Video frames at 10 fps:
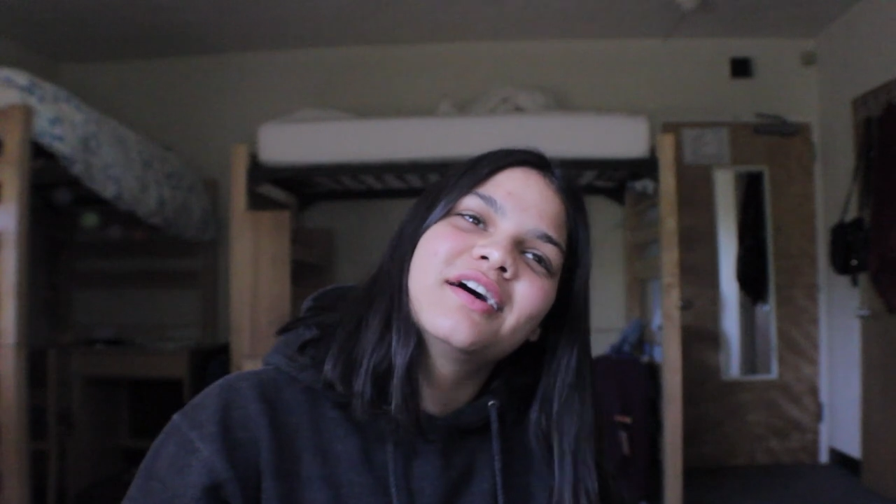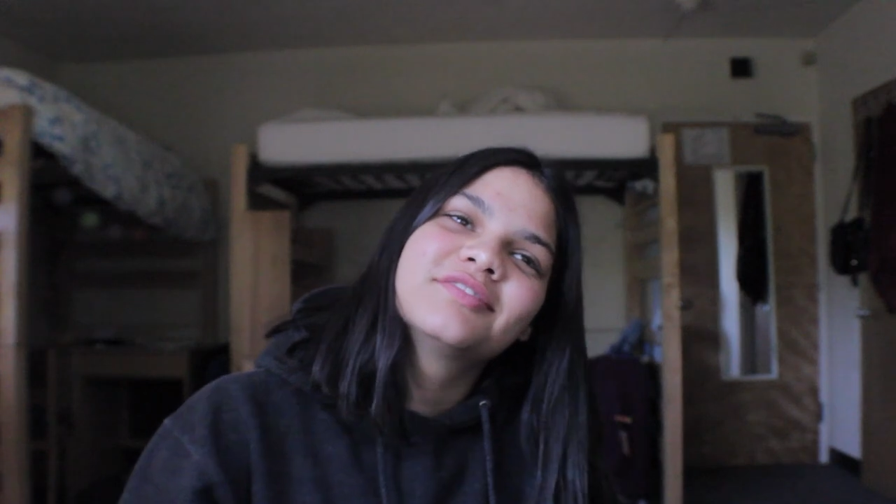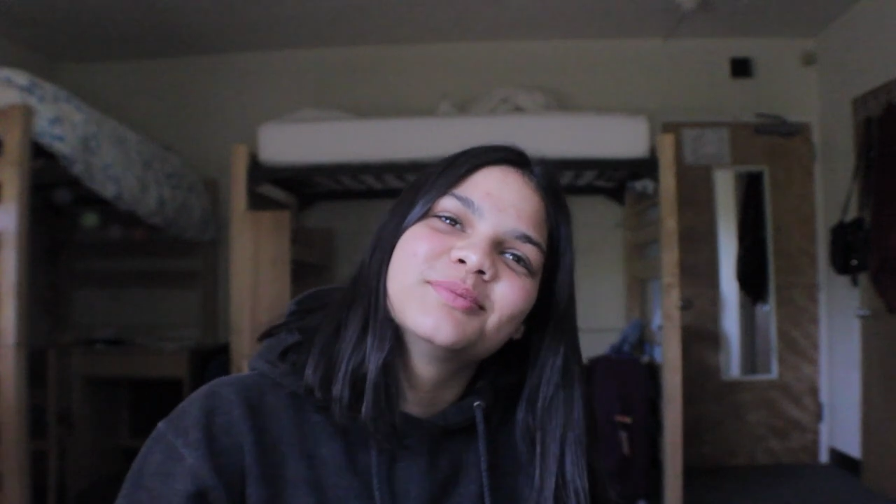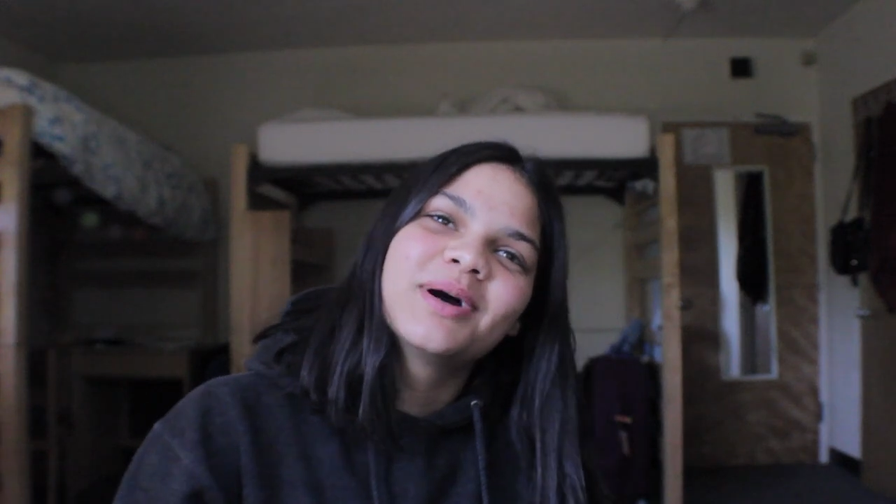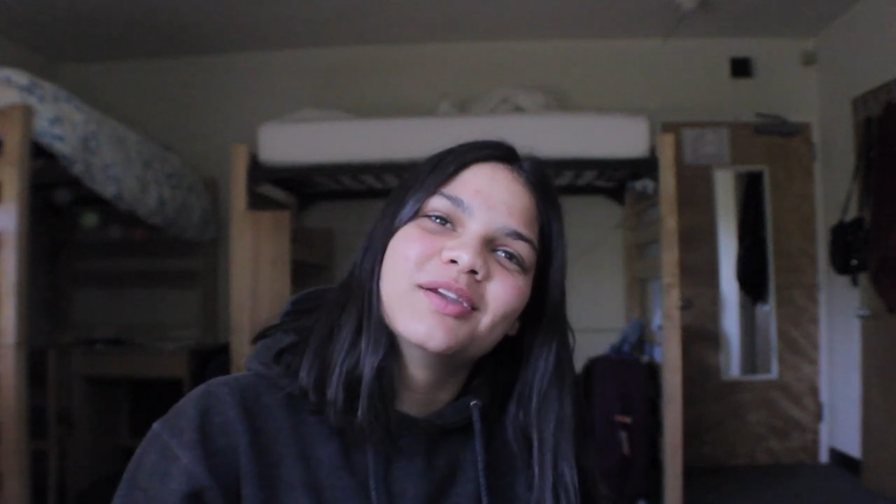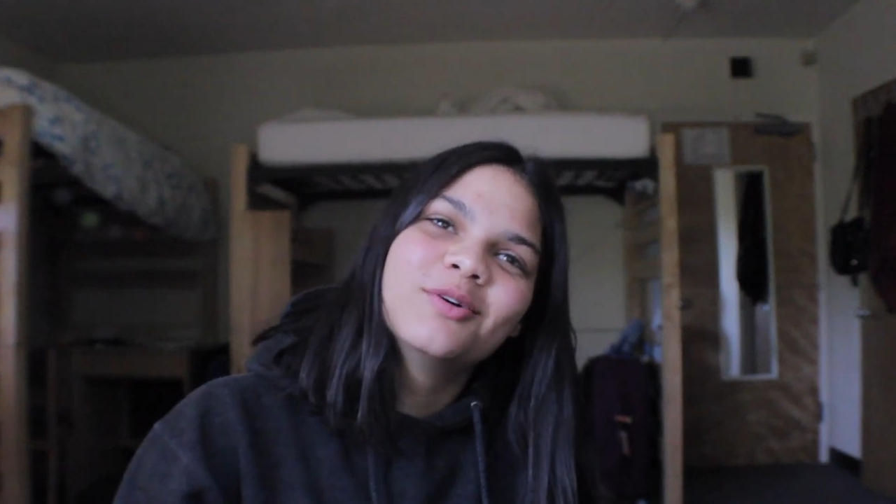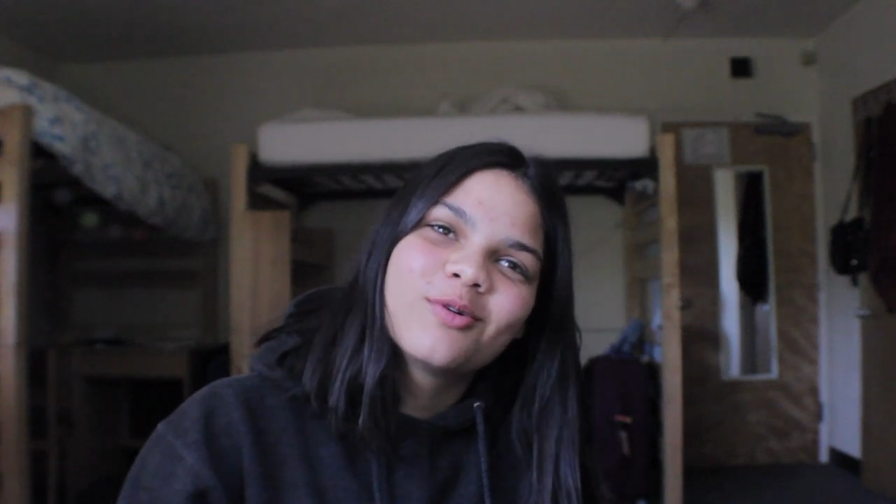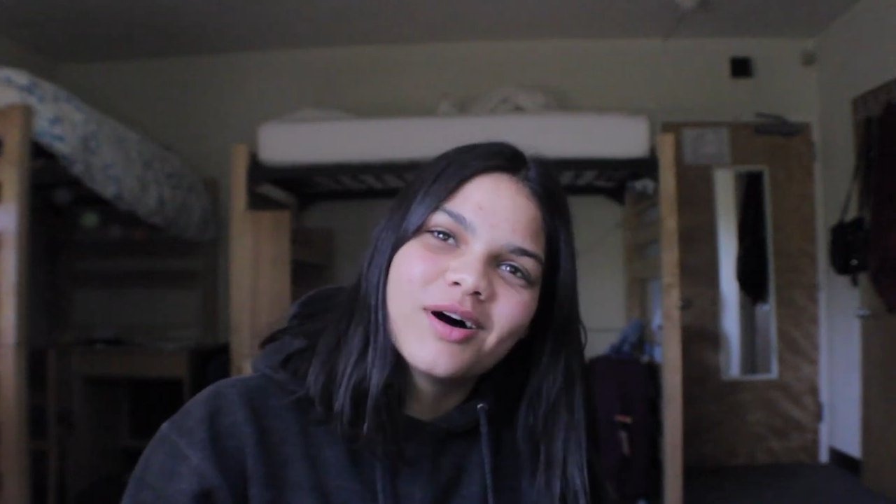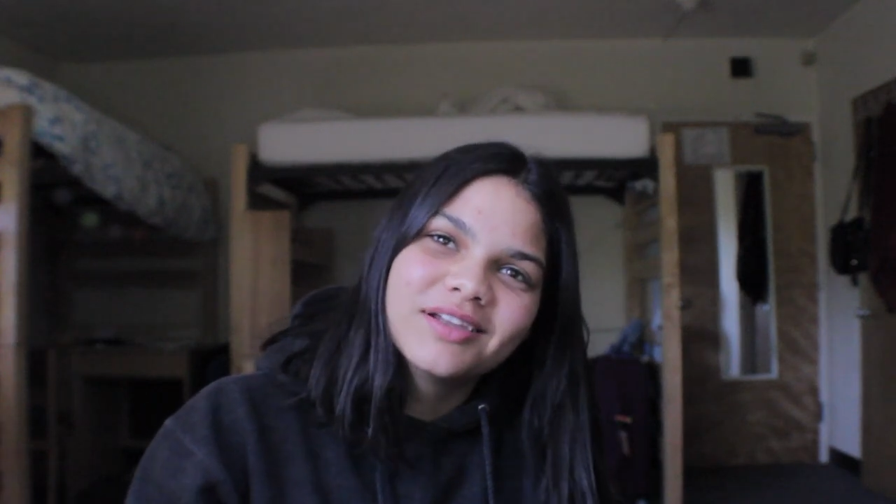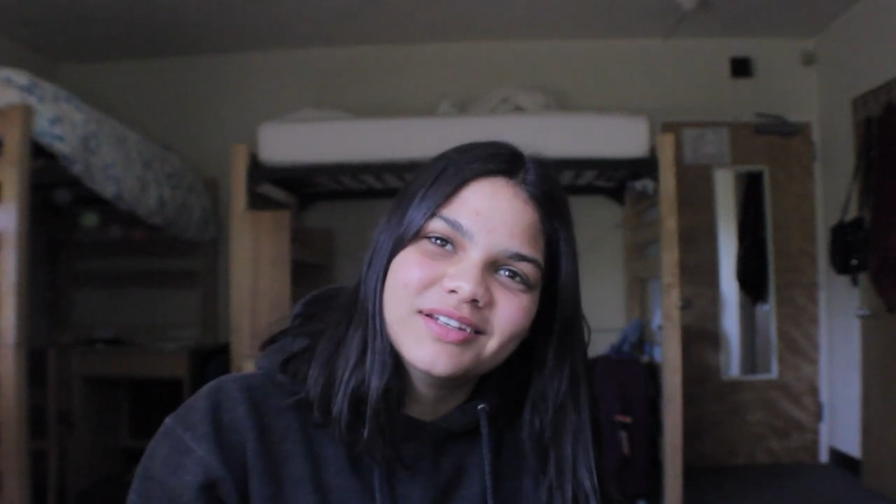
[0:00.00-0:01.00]
out for my low
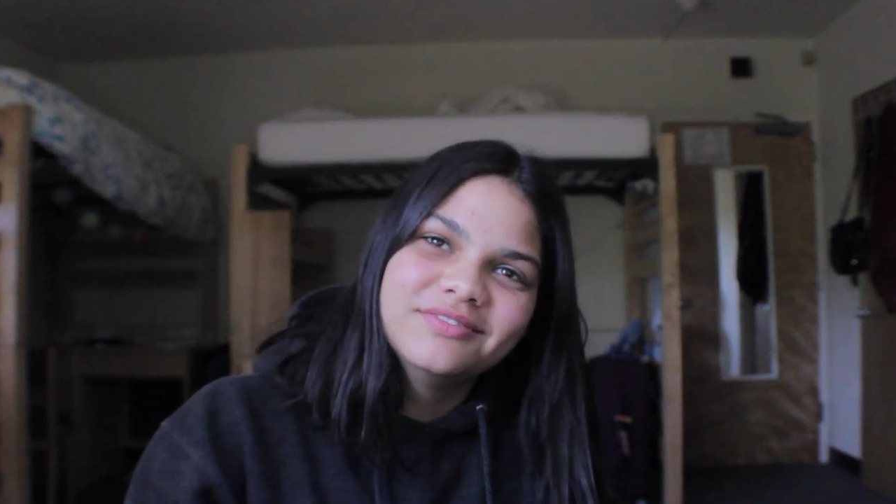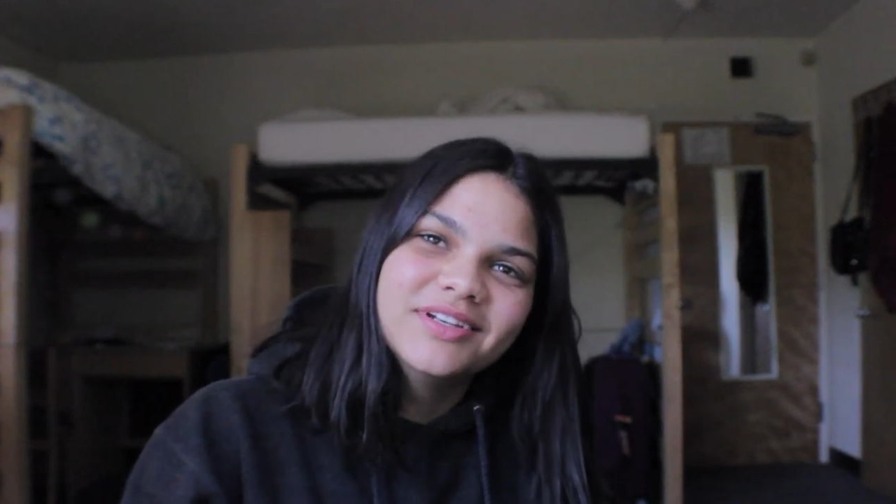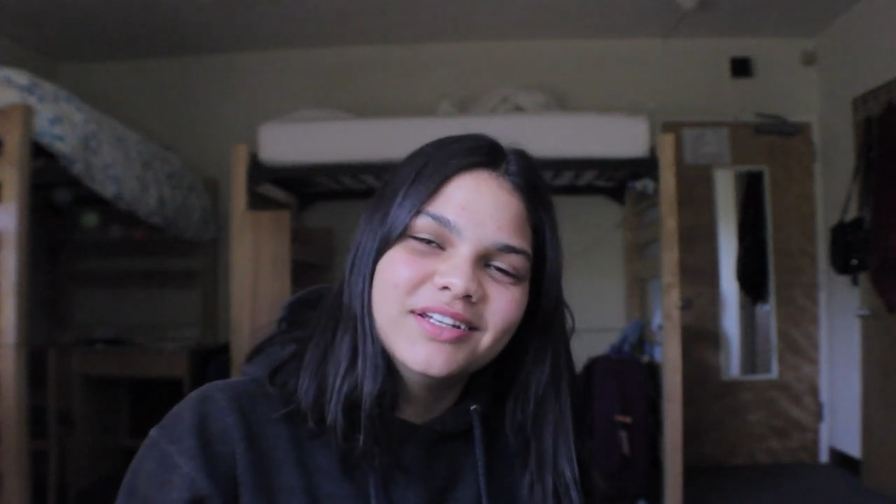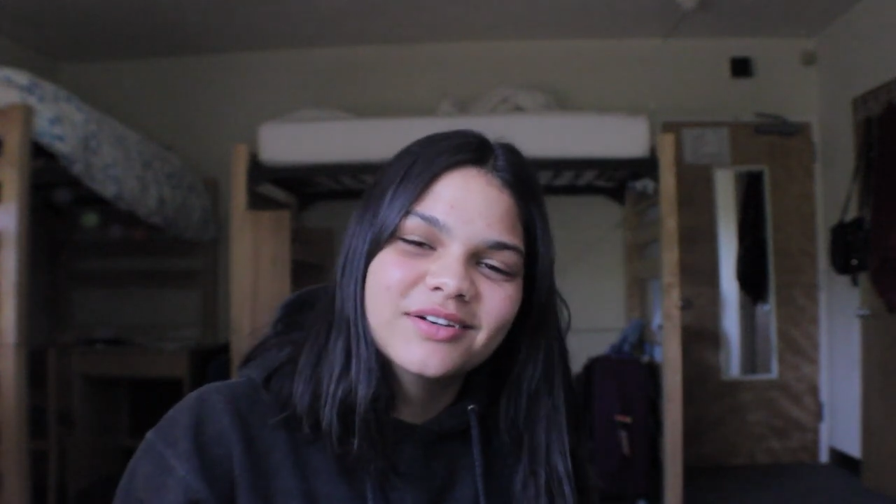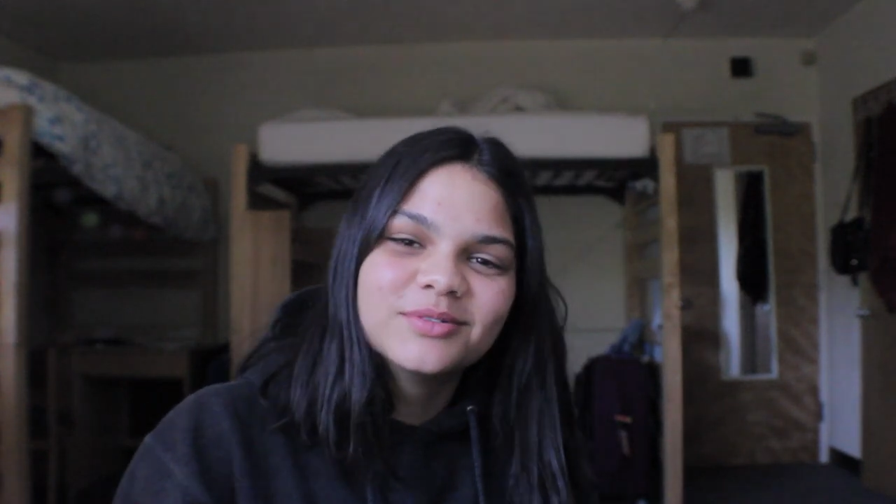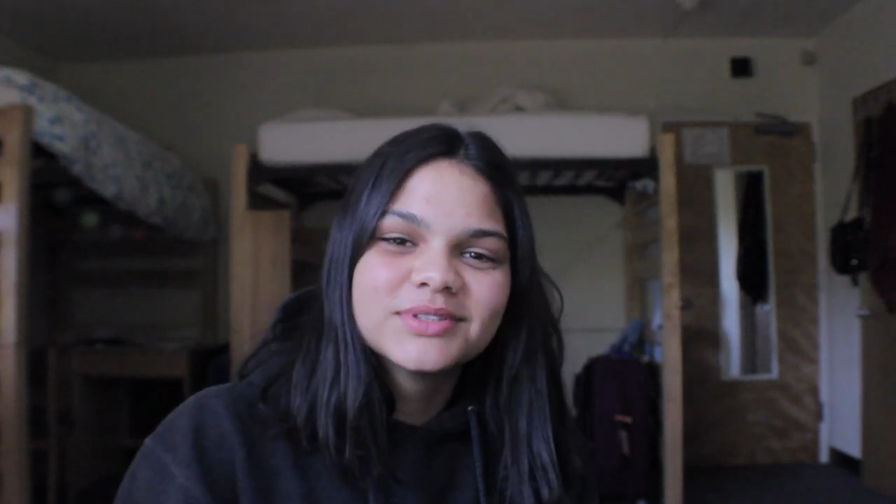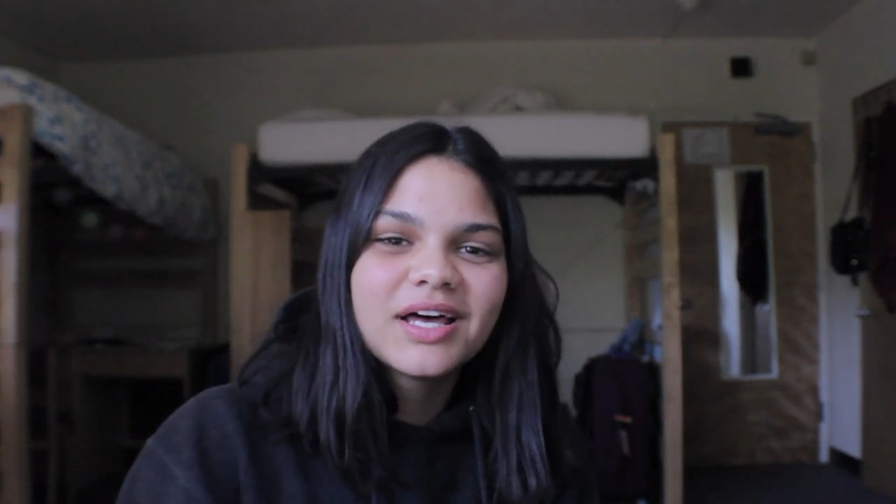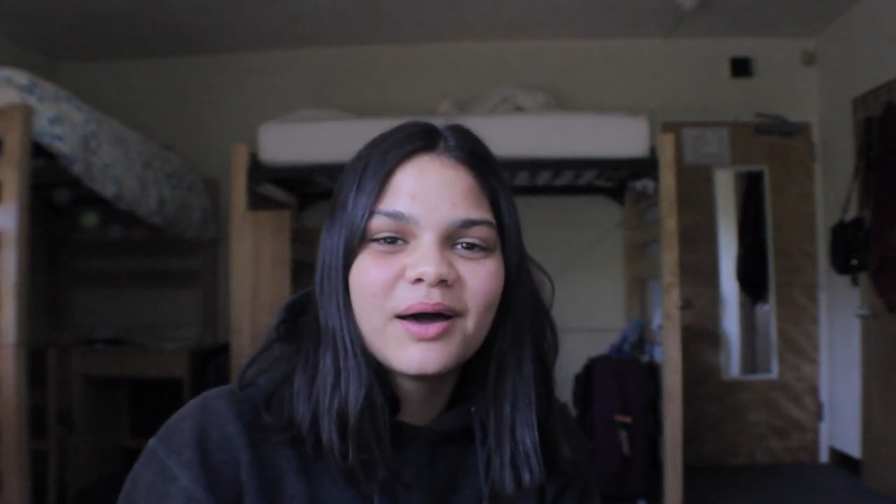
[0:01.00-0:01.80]
quality videos.